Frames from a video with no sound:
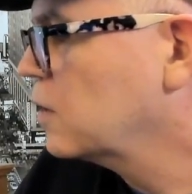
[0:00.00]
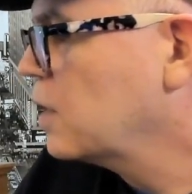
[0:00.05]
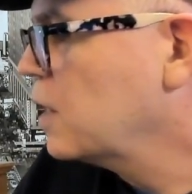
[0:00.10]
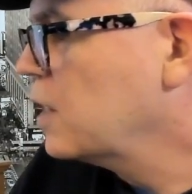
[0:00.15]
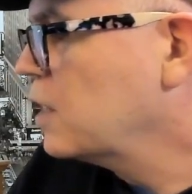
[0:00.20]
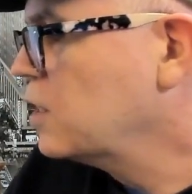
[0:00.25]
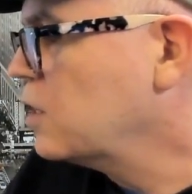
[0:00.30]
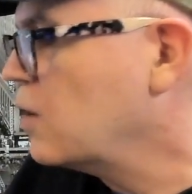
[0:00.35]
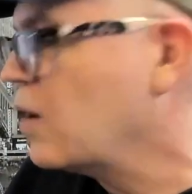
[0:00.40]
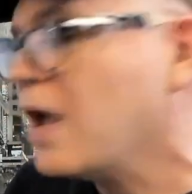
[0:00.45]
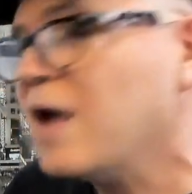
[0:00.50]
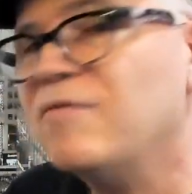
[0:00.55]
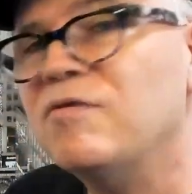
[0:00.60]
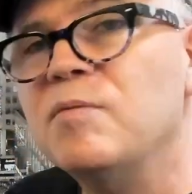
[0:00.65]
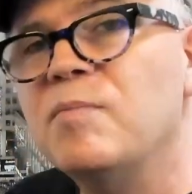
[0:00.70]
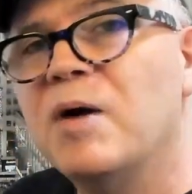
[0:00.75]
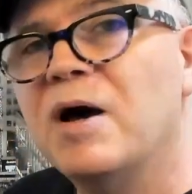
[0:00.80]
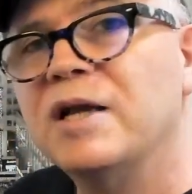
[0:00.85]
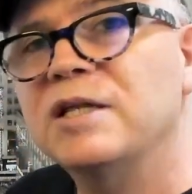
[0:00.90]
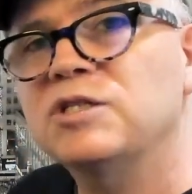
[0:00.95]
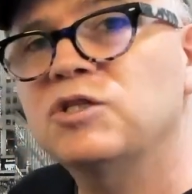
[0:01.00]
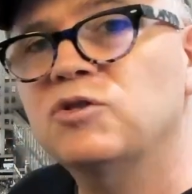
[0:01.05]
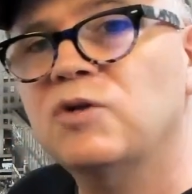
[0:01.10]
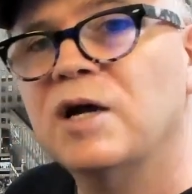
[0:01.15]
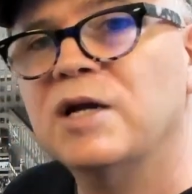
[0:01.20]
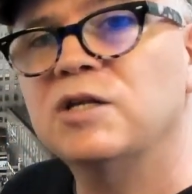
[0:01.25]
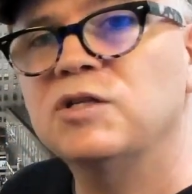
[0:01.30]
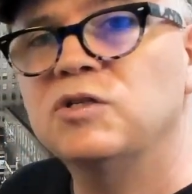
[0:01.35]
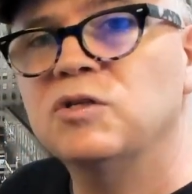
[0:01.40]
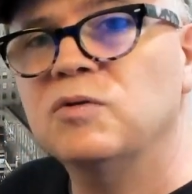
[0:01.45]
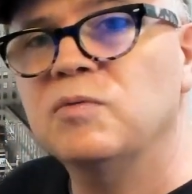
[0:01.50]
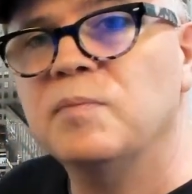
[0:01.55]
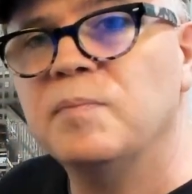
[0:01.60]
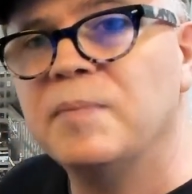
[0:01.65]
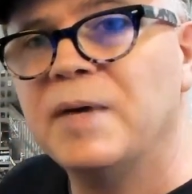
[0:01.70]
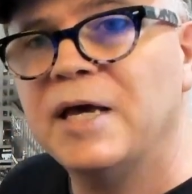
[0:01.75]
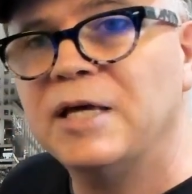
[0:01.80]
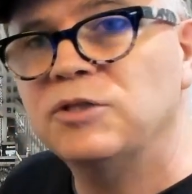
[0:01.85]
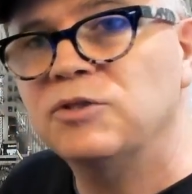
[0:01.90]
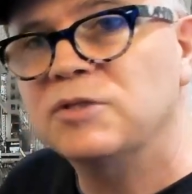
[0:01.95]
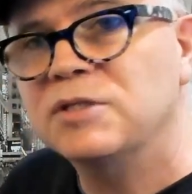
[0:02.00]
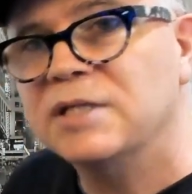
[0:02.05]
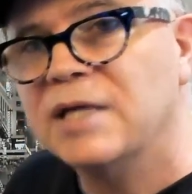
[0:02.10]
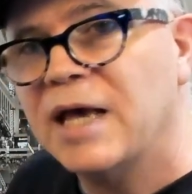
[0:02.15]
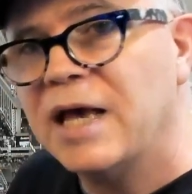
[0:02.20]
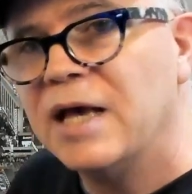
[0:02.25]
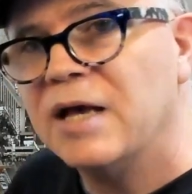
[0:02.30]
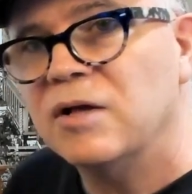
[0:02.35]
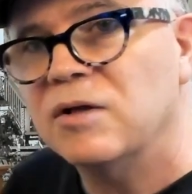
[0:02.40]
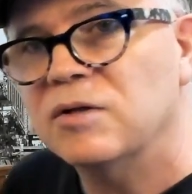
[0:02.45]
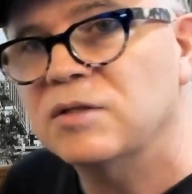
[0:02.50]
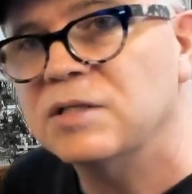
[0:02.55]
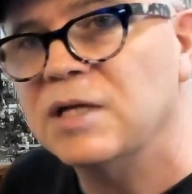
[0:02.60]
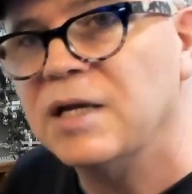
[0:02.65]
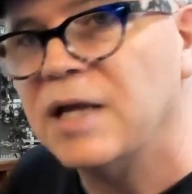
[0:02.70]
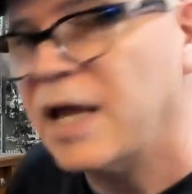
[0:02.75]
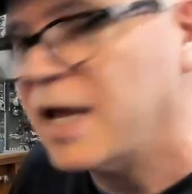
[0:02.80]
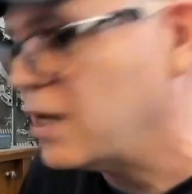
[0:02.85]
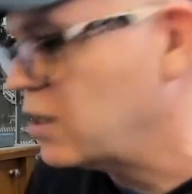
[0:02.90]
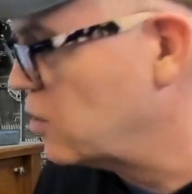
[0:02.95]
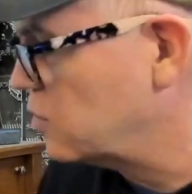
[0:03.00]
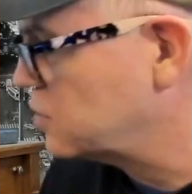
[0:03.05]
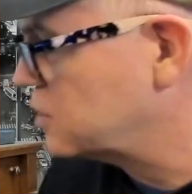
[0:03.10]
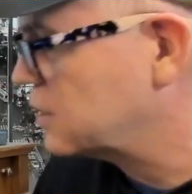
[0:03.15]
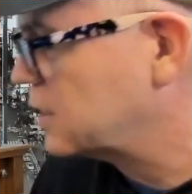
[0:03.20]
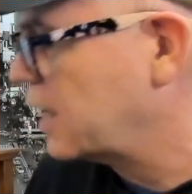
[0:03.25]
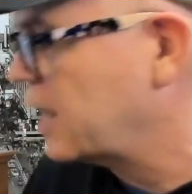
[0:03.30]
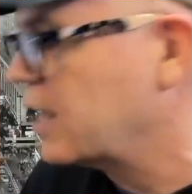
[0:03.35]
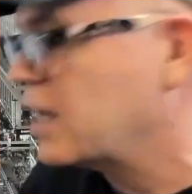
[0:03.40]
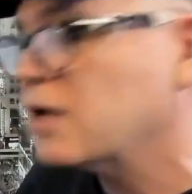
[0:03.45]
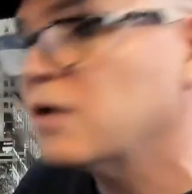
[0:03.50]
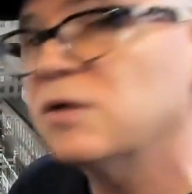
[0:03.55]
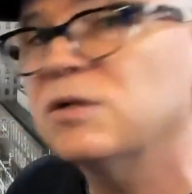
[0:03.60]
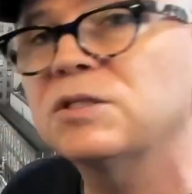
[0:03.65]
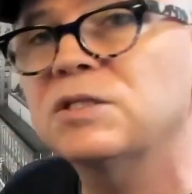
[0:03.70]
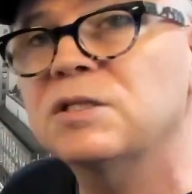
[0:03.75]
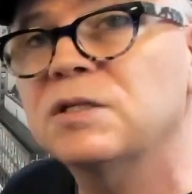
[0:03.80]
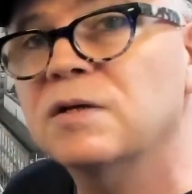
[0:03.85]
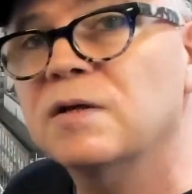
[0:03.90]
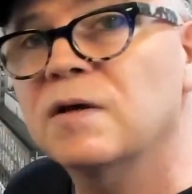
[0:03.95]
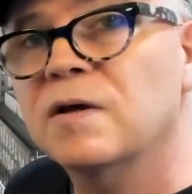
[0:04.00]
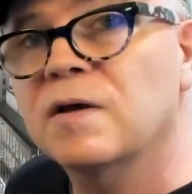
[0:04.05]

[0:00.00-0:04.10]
You know, everybody's trying to do major scales and 8-note scales.